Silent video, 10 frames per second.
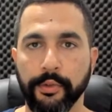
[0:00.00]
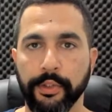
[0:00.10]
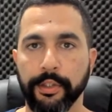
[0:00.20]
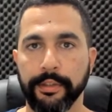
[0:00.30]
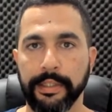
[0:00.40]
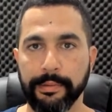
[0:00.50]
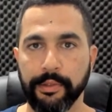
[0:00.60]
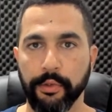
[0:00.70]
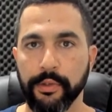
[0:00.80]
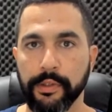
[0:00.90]
those are good tips
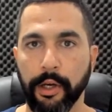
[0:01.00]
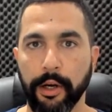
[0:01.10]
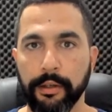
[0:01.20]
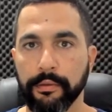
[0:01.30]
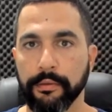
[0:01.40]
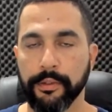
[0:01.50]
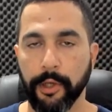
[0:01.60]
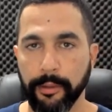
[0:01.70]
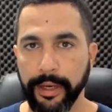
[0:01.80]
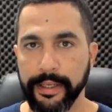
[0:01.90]
so you start
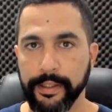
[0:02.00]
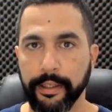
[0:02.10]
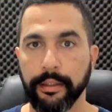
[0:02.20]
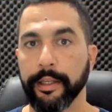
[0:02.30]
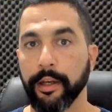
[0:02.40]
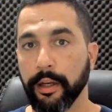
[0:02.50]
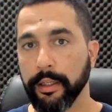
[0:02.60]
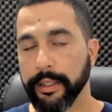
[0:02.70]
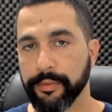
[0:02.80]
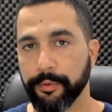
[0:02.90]
start basic like
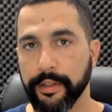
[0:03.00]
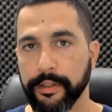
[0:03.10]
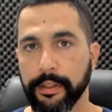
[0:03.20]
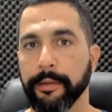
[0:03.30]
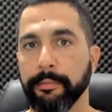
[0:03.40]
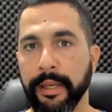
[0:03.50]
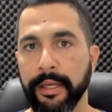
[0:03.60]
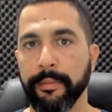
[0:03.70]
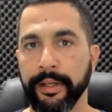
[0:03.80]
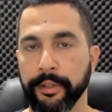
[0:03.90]
aliexpress like
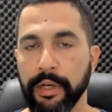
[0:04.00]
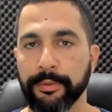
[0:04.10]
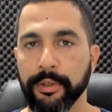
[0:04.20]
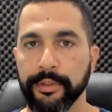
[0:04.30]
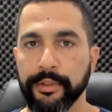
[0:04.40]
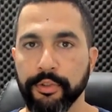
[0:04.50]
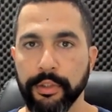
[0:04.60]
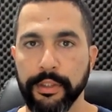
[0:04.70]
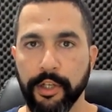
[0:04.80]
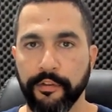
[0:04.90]
many many dropshippers
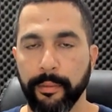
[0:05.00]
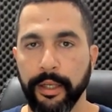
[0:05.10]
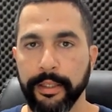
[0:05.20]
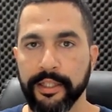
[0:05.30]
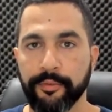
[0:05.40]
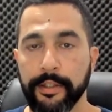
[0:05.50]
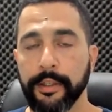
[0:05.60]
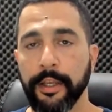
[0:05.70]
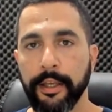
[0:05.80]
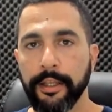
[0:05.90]
usually start from
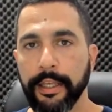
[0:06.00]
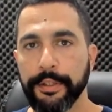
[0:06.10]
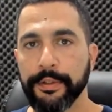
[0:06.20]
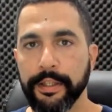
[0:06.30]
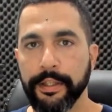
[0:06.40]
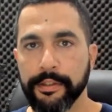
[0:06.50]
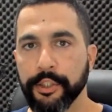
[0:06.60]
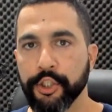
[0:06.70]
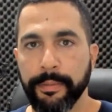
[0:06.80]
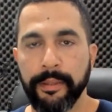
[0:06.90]
aliexpress like you said there's
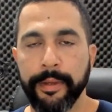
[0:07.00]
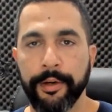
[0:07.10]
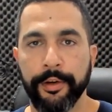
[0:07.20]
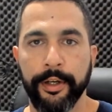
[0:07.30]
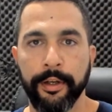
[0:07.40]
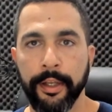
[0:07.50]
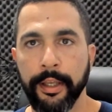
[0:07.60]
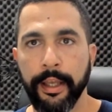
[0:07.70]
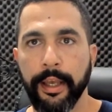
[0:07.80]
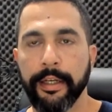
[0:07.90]
the shipping barrier
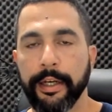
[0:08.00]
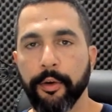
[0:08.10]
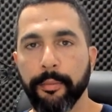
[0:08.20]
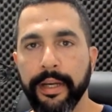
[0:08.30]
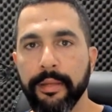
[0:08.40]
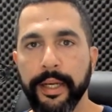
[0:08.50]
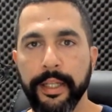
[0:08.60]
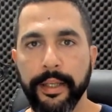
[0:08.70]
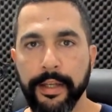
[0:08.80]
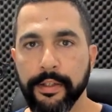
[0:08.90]
and i know many
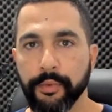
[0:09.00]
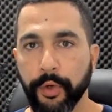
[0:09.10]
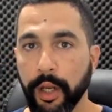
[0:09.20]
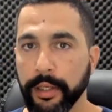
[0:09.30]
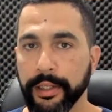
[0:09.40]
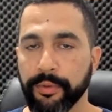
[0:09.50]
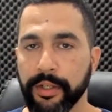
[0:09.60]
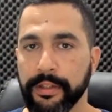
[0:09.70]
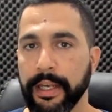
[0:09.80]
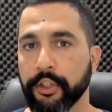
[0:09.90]
many cases where
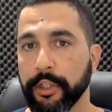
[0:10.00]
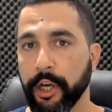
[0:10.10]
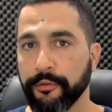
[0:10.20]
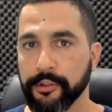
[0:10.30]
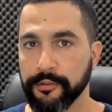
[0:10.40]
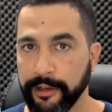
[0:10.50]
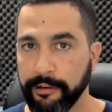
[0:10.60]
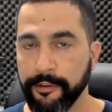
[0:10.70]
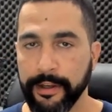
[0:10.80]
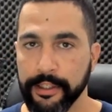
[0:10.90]
aliexpress actually offers
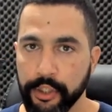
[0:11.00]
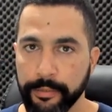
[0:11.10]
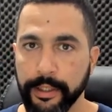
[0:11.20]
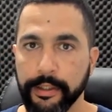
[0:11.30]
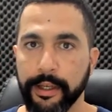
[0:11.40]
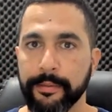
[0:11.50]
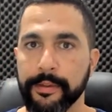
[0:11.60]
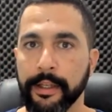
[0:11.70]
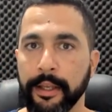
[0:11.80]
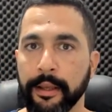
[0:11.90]
very fast shipping
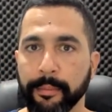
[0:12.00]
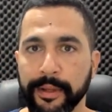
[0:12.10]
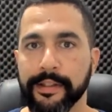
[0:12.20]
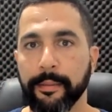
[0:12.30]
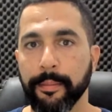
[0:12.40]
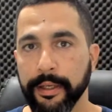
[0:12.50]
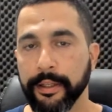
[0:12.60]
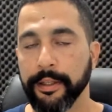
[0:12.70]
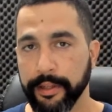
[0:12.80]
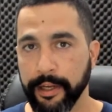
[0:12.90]
times but
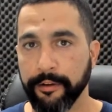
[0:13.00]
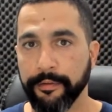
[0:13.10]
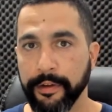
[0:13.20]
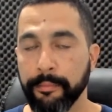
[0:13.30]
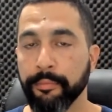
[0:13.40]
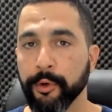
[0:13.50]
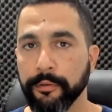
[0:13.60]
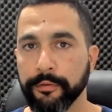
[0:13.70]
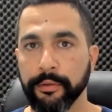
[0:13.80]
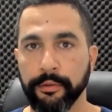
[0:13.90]
but they have
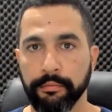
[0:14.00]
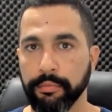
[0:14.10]
improved,